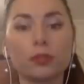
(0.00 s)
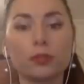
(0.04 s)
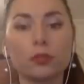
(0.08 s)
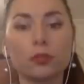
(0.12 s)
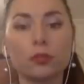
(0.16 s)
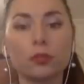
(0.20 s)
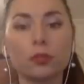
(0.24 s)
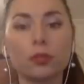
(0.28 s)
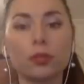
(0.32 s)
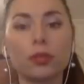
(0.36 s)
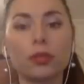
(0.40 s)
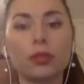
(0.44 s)

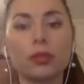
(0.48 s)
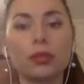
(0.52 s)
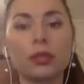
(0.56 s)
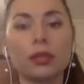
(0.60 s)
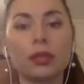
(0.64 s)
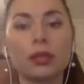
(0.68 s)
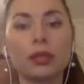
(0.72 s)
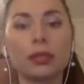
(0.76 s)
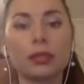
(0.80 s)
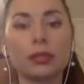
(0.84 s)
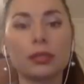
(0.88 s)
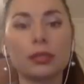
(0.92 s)
Woman,
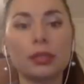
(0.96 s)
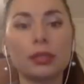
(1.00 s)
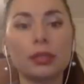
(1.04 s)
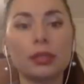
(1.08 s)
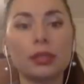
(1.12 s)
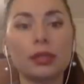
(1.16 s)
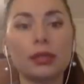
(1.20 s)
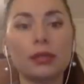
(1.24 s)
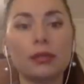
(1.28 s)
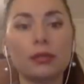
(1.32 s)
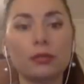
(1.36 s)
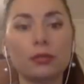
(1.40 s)
that I
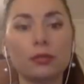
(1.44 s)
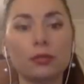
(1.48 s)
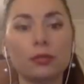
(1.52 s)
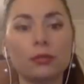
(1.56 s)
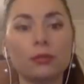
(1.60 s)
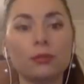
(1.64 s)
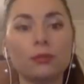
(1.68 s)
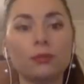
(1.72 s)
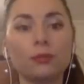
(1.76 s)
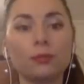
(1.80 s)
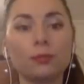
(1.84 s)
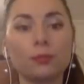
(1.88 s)
love
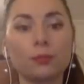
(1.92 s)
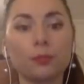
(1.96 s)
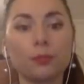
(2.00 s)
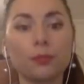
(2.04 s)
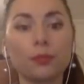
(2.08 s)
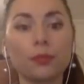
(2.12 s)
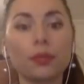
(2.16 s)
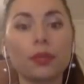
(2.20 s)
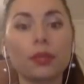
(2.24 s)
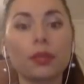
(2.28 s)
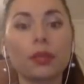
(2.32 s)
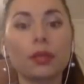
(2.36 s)
you.
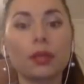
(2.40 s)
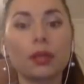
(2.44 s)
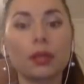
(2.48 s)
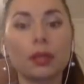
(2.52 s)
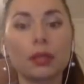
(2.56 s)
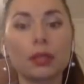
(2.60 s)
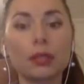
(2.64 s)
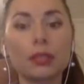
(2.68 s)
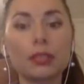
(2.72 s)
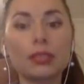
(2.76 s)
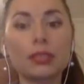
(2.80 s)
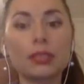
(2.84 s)

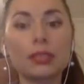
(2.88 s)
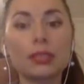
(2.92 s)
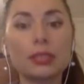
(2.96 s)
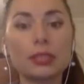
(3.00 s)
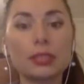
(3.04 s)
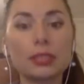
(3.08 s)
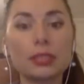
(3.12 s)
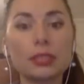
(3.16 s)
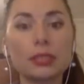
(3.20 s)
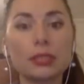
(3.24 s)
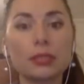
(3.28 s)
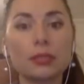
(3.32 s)
I see
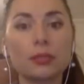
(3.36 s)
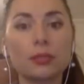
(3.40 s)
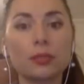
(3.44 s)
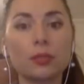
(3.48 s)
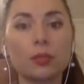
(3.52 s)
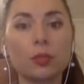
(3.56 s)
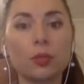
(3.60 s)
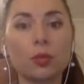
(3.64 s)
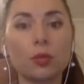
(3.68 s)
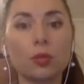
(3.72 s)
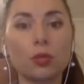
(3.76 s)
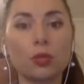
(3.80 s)
this
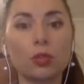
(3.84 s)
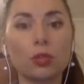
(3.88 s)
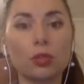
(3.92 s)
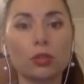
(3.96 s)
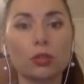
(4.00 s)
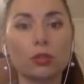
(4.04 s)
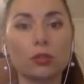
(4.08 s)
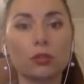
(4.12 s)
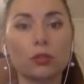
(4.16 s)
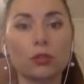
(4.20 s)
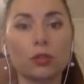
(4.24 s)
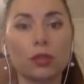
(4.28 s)
promotion
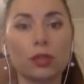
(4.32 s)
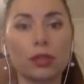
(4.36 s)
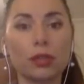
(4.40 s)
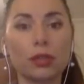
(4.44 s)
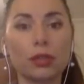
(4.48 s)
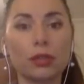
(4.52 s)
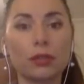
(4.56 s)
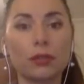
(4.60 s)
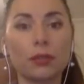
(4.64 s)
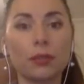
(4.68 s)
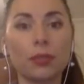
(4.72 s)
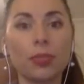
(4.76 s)
of
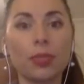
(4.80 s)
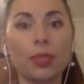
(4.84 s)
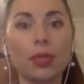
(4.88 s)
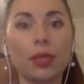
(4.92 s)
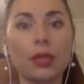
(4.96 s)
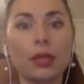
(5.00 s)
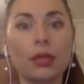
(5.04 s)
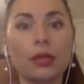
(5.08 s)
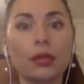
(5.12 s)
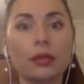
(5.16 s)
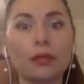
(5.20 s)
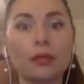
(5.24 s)
Lada,
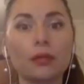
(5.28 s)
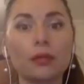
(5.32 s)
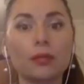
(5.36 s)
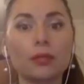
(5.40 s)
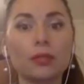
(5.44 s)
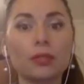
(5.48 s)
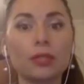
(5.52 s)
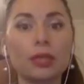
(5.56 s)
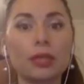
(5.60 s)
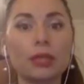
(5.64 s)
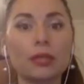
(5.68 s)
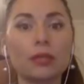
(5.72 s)
a
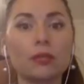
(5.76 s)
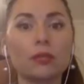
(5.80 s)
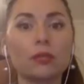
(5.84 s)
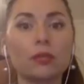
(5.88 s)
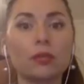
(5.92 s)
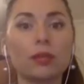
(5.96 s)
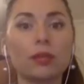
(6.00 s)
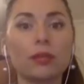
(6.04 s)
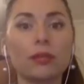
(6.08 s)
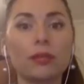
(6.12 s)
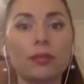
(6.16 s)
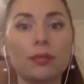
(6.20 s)
website of
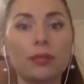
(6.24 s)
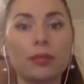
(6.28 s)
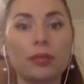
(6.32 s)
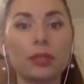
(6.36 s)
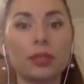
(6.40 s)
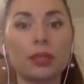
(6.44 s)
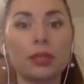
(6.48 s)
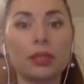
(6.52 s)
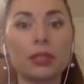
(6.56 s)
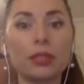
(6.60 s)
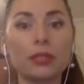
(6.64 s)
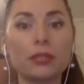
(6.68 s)
my
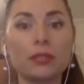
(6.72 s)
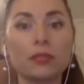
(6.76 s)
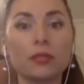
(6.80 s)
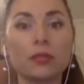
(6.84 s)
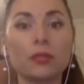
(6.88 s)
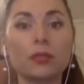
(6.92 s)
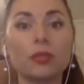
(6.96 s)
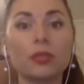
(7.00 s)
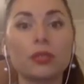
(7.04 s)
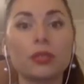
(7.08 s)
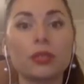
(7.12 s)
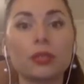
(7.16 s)
webinars,
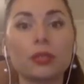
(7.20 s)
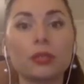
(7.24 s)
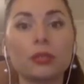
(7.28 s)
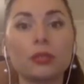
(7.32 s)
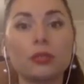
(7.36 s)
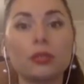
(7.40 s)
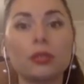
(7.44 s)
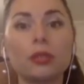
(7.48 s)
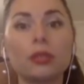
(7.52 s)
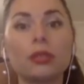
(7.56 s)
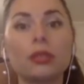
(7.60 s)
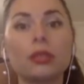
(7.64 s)
from
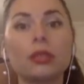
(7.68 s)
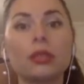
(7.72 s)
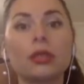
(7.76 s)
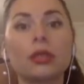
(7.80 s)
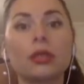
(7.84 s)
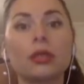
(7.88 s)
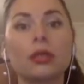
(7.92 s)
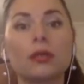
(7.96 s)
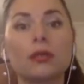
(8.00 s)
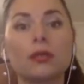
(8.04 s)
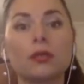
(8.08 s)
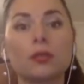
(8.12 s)
heroine,
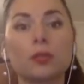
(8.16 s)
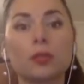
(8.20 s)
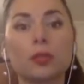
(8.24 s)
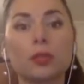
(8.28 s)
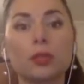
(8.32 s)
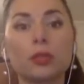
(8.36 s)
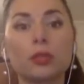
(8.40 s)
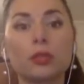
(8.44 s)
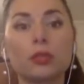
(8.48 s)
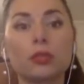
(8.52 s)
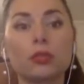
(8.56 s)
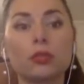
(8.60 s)
from
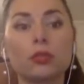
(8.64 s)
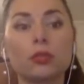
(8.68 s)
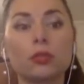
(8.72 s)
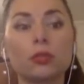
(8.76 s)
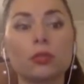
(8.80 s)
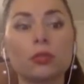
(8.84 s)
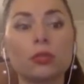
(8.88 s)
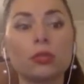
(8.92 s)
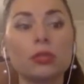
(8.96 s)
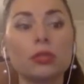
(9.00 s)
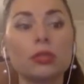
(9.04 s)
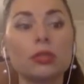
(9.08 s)
hero to
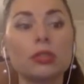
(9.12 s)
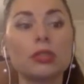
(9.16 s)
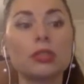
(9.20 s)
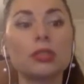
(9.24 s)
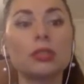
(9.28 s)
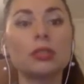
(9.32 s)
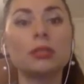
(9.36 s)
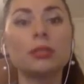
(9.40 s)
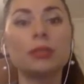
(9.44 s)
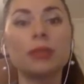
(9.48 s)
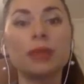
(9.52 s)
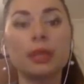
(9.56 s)
goddess, it's
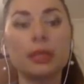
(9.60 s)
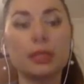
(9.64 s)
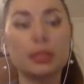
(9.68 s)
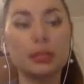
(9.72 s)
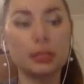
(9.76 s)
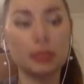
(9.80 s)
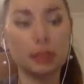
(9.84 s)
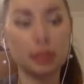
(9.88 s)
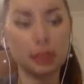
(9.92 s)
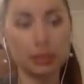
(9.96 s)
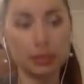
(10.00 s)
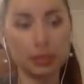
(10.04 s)

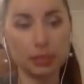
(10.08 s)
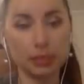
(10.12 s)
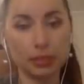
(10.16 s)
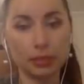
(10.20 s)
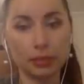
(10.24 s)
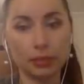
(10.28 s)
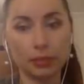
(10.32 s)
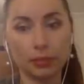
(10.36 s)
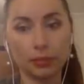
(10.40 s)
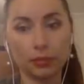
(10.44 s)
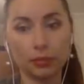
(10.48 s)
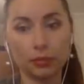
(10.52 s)
amazing exactly
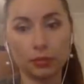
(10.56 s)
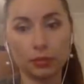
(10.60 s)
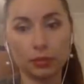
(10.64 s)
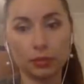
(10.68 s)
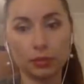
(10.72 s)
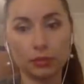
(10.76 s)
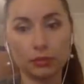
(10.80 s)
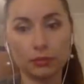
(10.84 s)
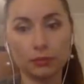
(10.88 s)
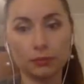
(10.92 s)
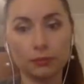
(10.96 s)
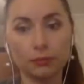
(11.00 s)
about
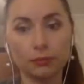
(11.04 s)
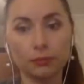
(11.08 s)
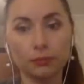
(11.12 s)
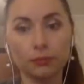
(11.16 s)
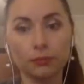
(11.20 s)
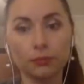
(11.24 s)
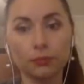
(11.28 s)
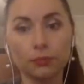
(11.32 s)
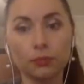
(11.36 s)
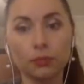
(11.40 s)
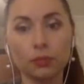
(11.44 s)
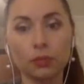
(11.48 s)
this.
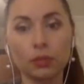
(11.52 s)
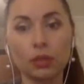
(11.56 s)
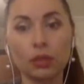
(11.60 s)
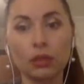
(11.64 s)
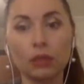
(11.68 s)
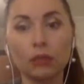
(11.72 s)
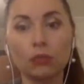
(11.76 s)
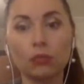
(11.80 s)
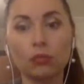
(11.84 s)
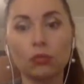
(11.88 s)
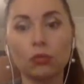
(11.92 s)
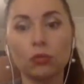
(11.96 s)

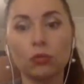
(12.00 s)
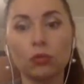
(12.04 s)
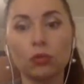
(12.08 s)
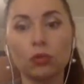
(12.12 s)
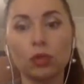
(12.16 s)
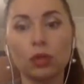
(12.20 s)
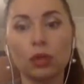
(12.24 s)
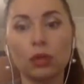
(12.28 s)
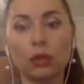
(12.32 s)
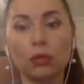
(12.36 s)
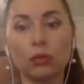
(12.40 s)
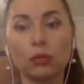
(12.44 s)
How to go
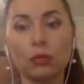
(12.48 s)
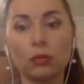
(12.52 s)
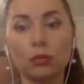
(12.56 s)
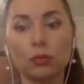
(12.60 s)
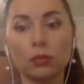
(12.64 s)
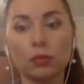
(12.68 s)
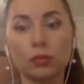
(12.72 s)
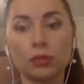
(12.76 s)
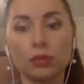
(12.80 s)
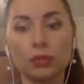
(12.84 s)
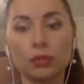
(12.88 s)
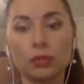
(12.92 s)
out of
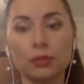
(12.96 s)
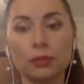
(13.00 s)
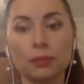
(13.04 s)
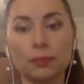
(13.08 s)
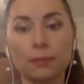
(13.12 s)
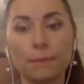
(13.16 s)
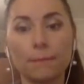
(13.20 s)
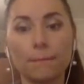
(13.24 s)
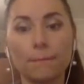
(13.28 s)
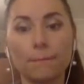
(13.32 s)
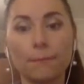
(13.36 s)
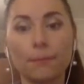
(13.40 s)
this?
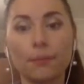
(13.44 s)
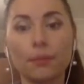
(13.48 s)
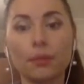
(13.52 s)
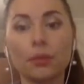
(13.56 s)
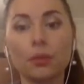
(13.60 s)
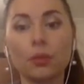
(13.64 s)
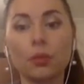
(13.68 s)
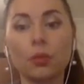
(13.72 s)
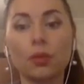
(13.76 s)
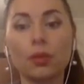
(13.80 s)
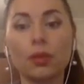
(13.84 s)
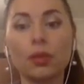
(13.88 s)

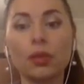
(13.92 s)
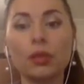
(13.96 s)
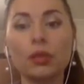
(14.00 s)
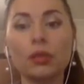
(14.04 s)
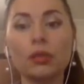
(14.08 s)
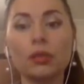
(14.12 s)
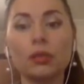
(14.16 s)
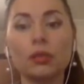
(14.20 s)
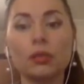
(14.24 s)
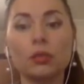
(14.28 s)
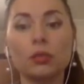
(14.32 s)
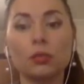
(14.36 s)
We
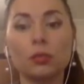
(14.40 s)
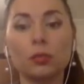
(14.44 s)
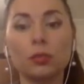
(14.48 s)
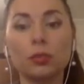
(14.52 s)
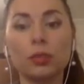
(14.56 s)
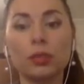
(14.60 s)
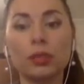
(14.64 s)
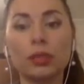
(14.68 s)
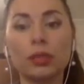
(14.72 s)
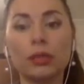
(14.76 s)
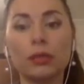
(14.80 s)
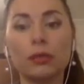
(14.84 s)
need to
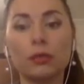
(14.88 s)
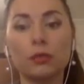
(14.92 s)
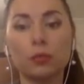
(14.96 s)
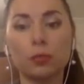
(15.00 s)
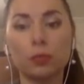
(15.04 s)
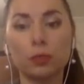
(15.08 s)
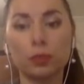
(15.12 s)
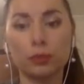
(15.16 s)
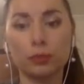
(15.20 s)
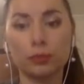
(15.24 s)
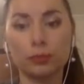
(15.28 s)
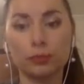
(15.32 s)
be a
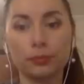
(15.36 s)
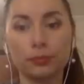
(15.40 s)
woman.